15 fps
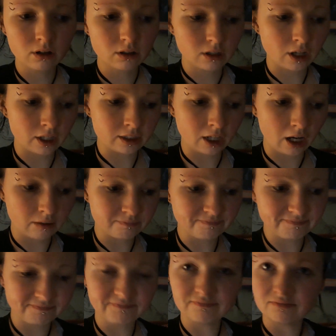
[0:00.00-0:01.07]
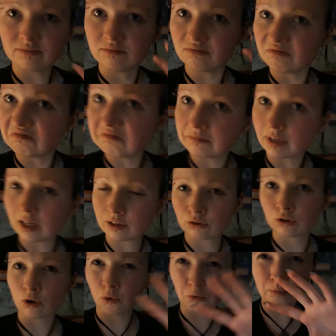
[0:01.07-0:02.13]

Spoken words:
kind of, I don't know,